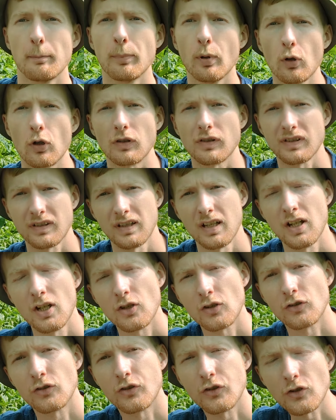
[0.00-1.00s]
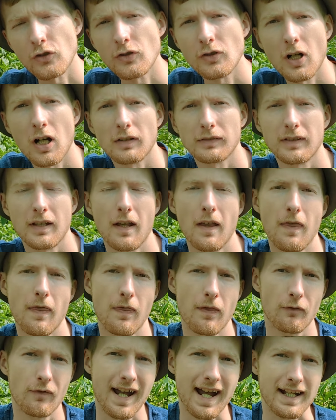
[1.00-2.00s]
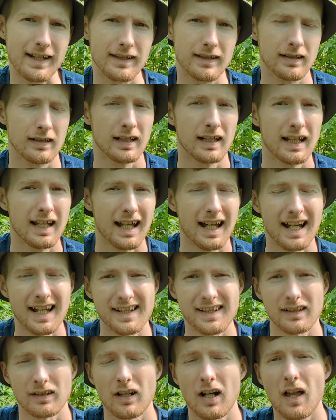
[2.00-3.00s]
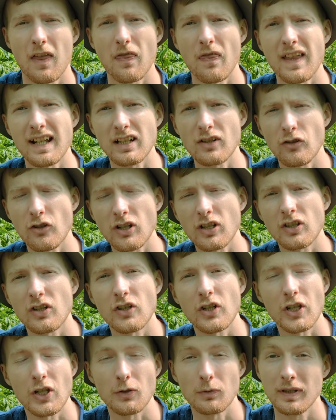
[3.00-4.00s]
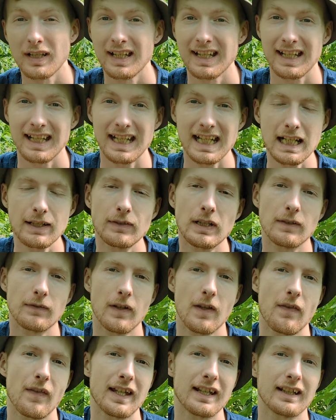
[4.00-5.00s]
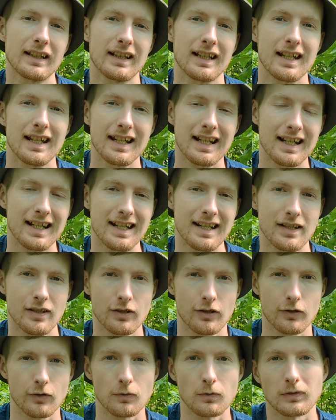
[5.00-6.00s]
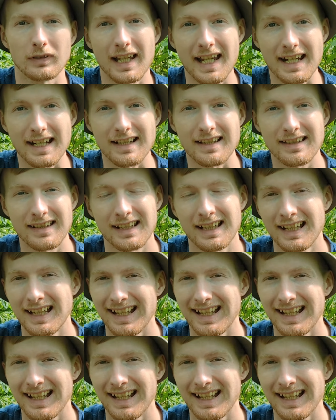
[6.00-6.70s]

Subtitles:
But do not fret, as there are things you can do even if you think it is too late,